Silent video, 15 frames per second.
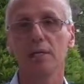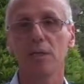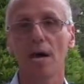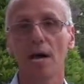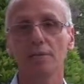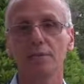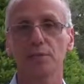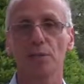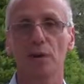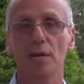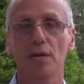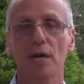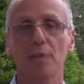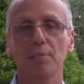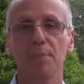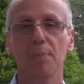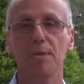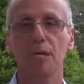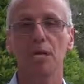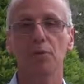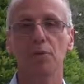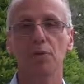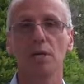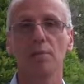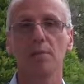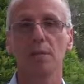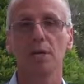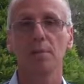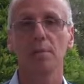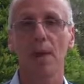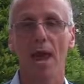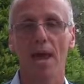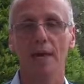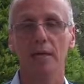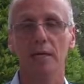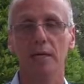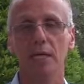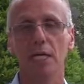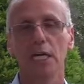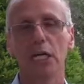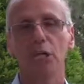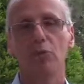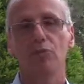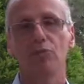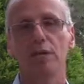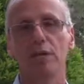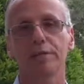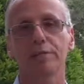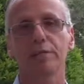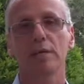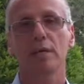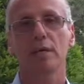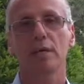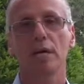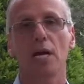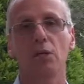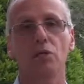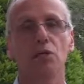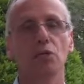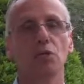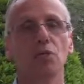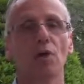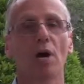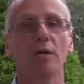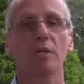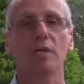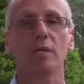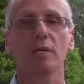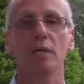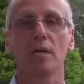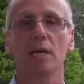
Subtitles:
gas and oil company and really big bank that actually running